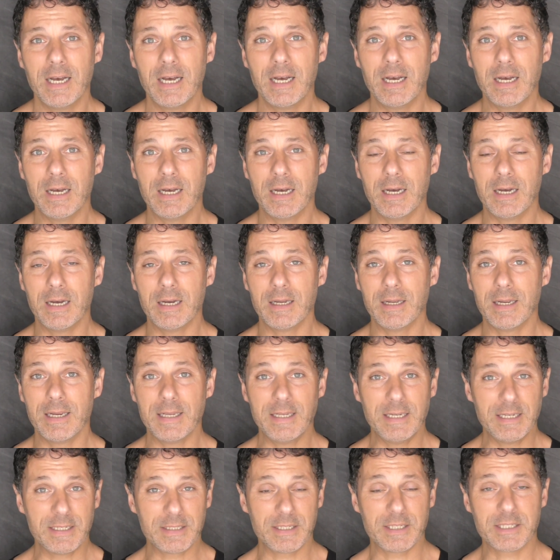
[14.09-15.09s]

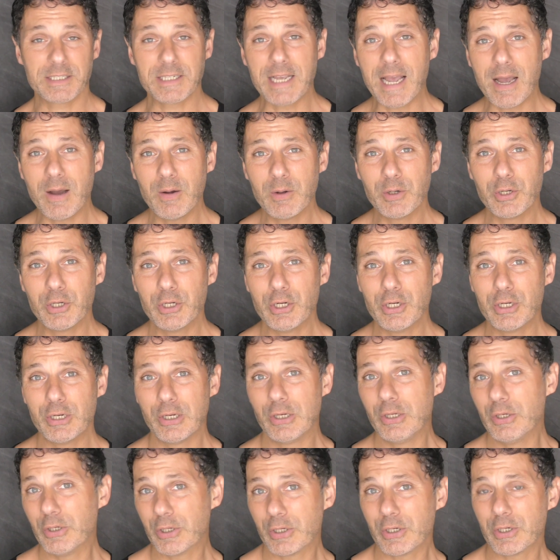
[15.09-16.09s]
It needs to sound good,
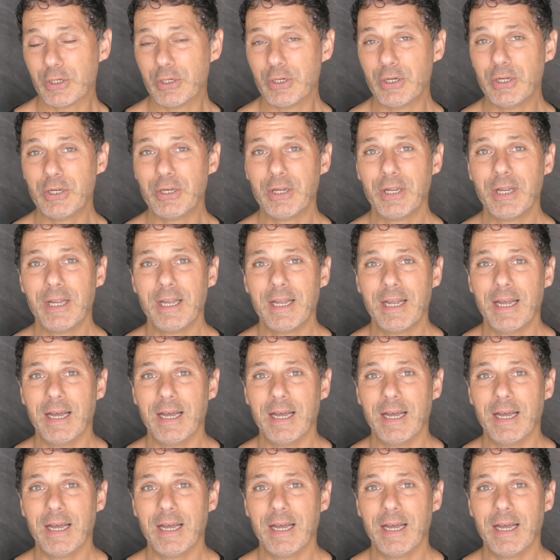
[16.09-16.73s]
look good.